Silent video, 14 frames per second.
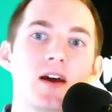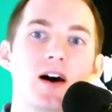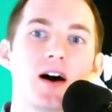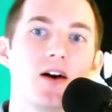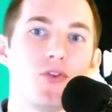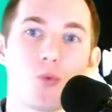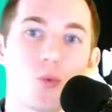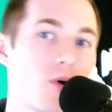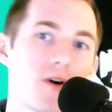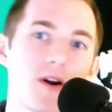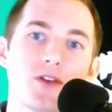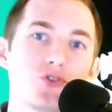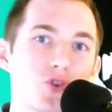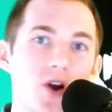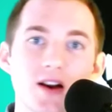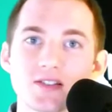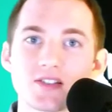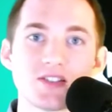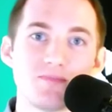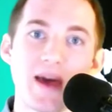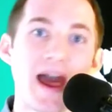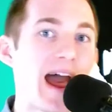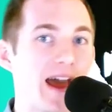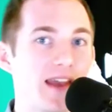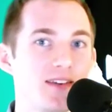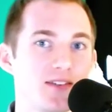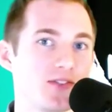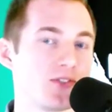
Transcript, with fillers: Uh, the war on drugs is bad.